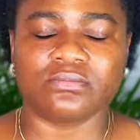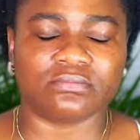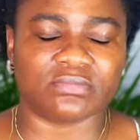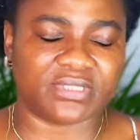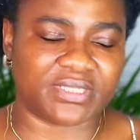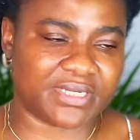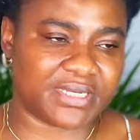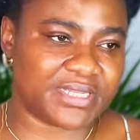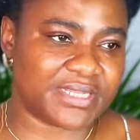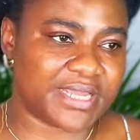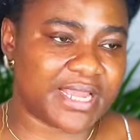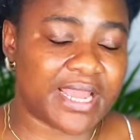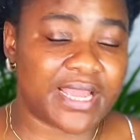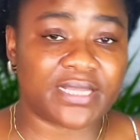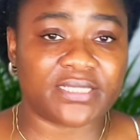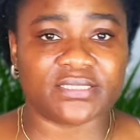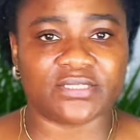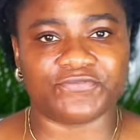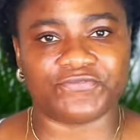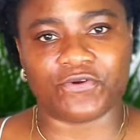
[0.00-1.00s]
3
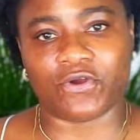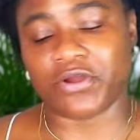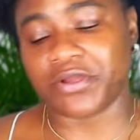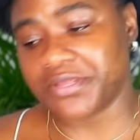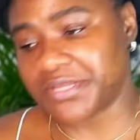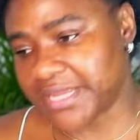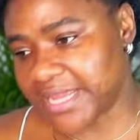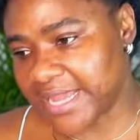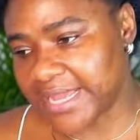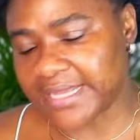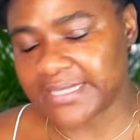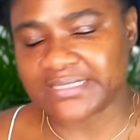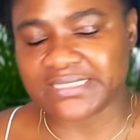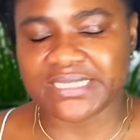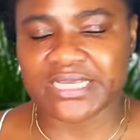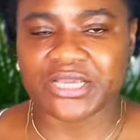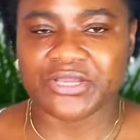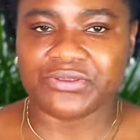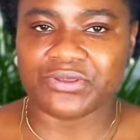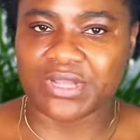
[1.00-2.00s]
years, 4 years,
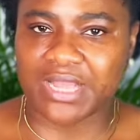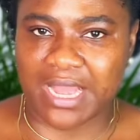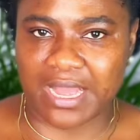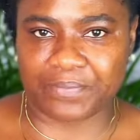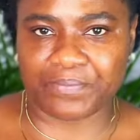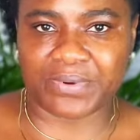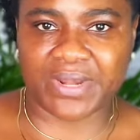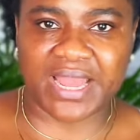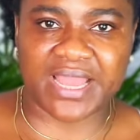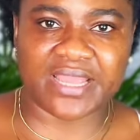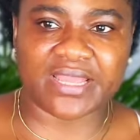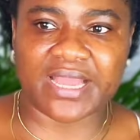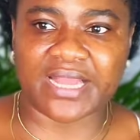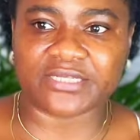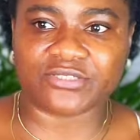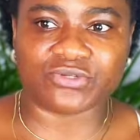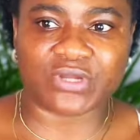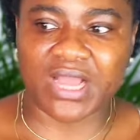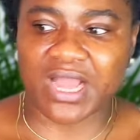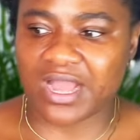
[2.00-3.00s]
you can apply
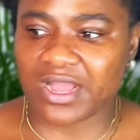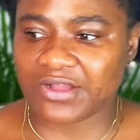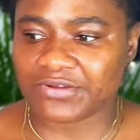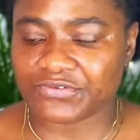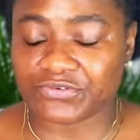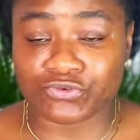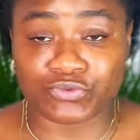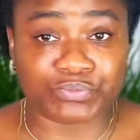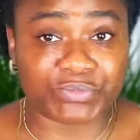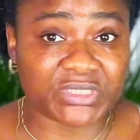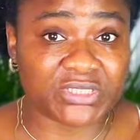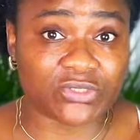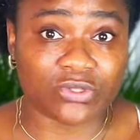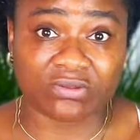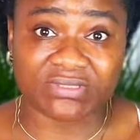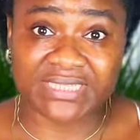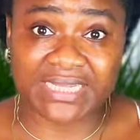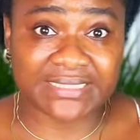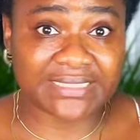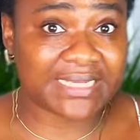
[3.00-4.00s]
and you meet some
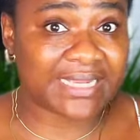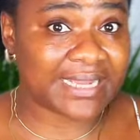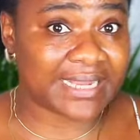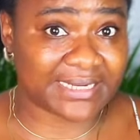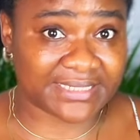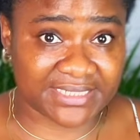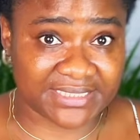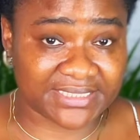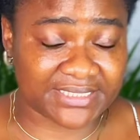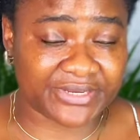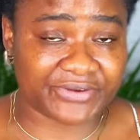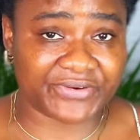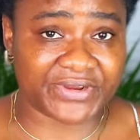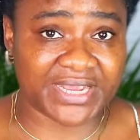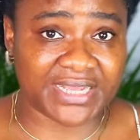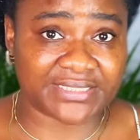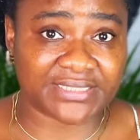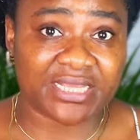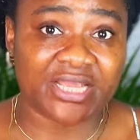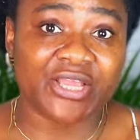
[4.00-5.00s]
certain
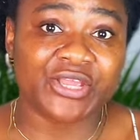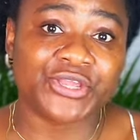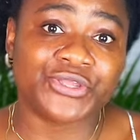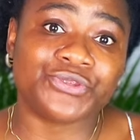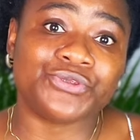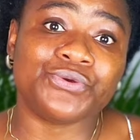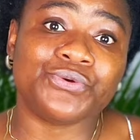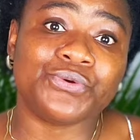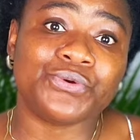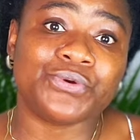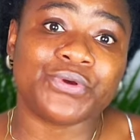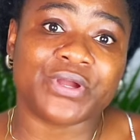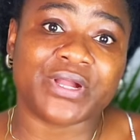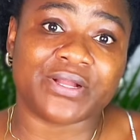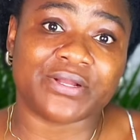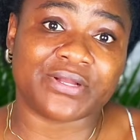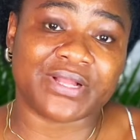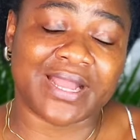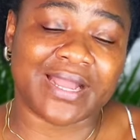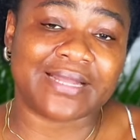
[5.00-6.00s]
criteria, you
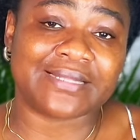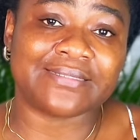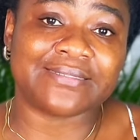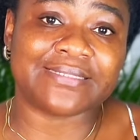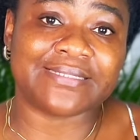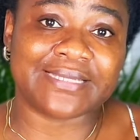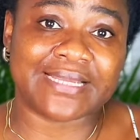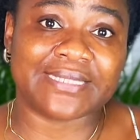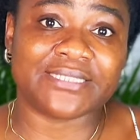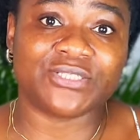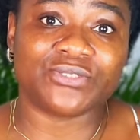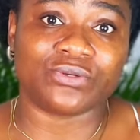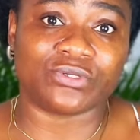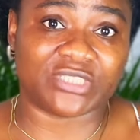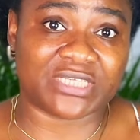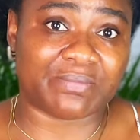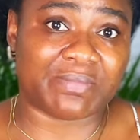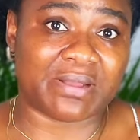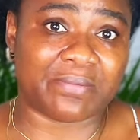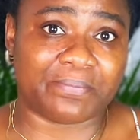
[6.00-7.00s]
can get your
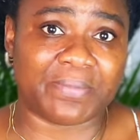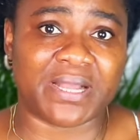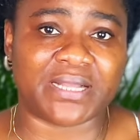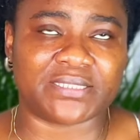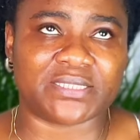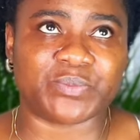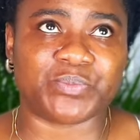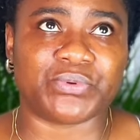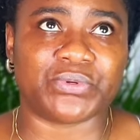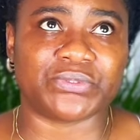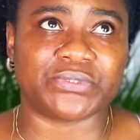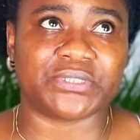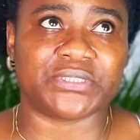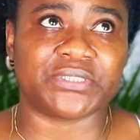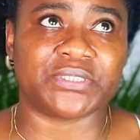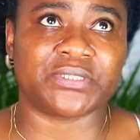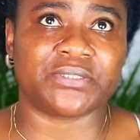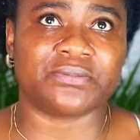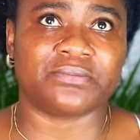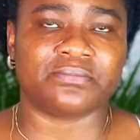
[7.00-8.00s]
German passport.
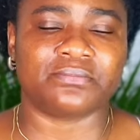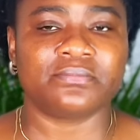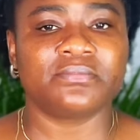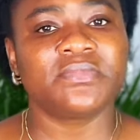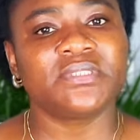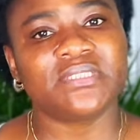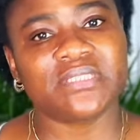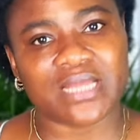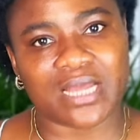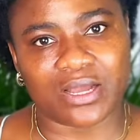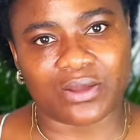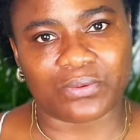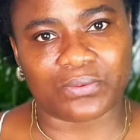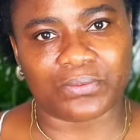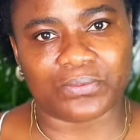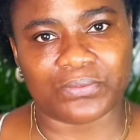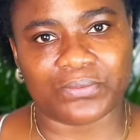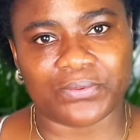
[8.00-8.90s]
Now,